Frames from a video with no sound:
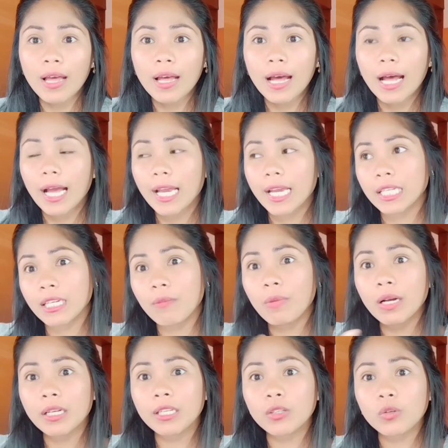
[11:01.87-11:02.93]
ayan,
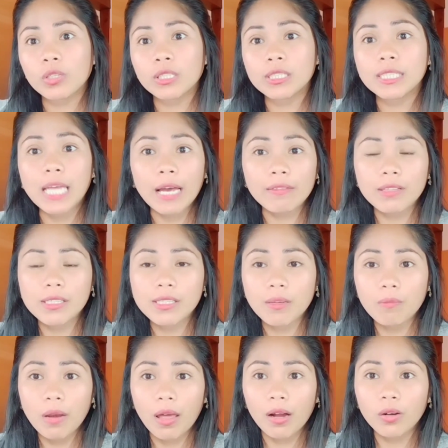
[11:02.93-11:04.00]
nabanggit ko din dati sa
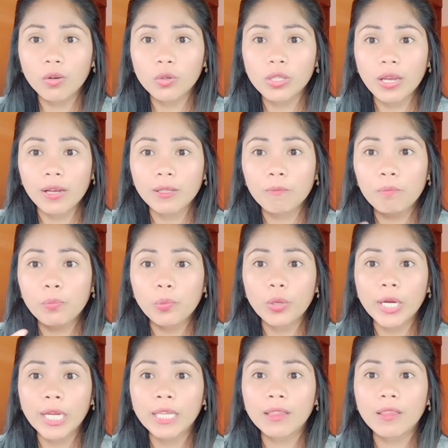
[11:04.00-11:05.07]
vlog ko that
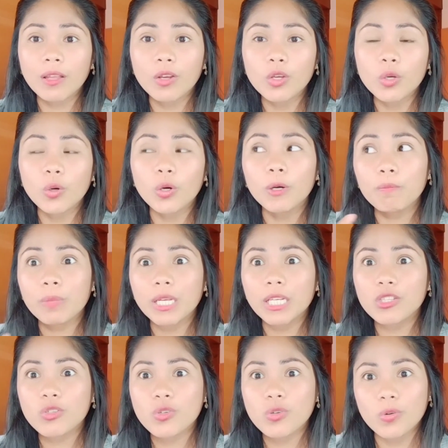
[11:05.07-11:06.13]
print your
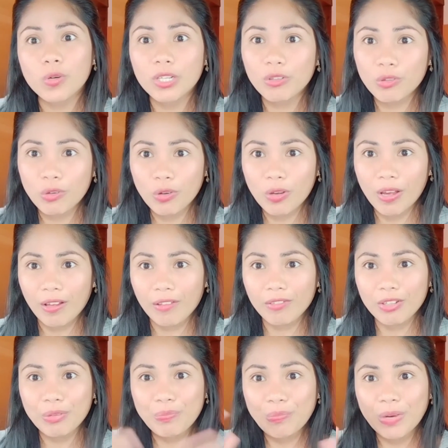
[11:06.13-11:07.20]
picture
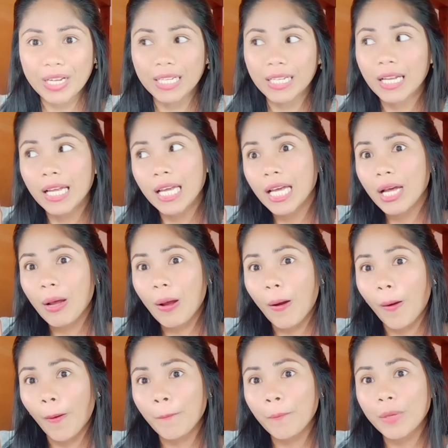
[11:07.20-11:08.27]
together.
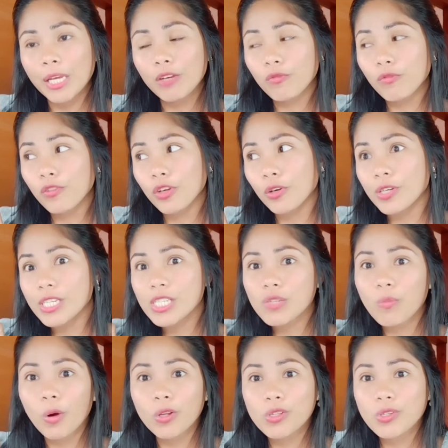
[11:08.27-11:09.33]
If your
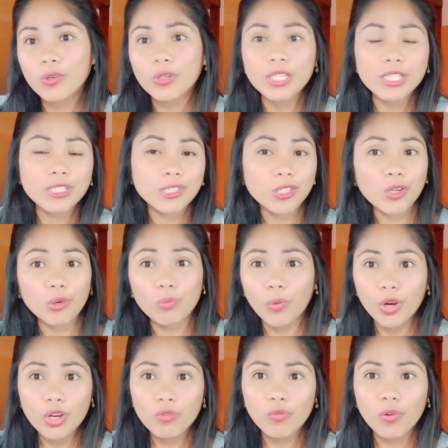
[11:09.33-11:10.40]
sponsor is your
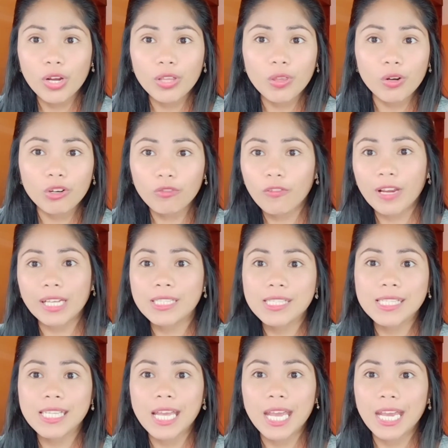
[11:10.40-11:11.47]
boyfriend or
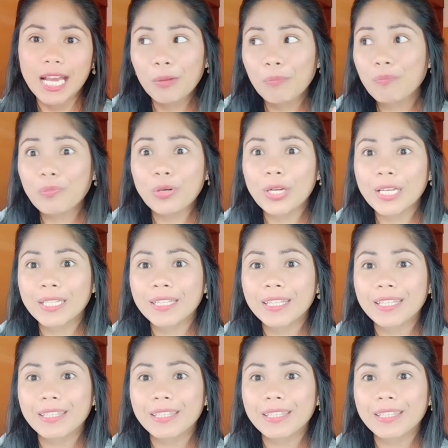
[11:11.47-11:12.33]
fiancé, print